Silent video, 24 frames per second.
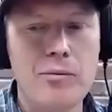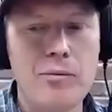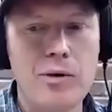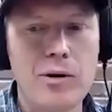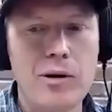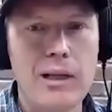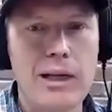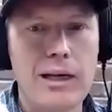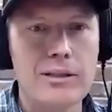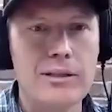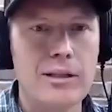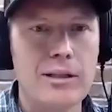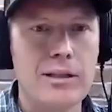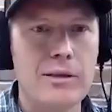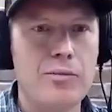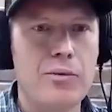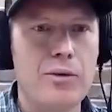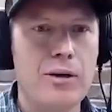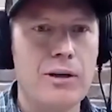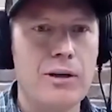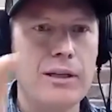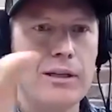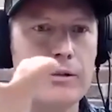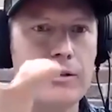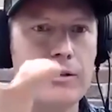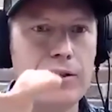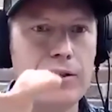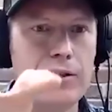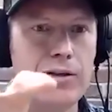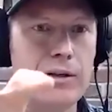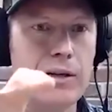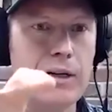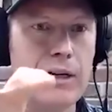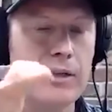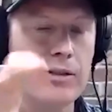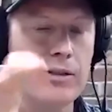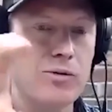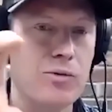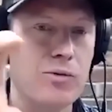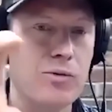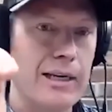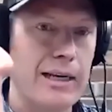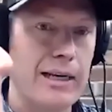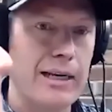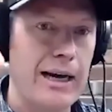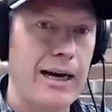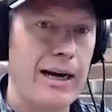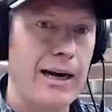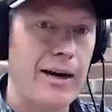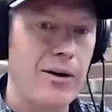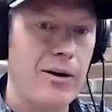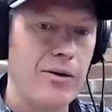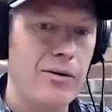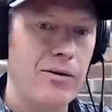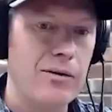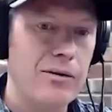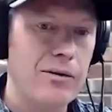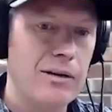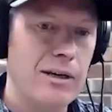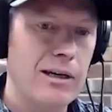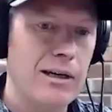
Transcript: we'll actually put it to you guys right now.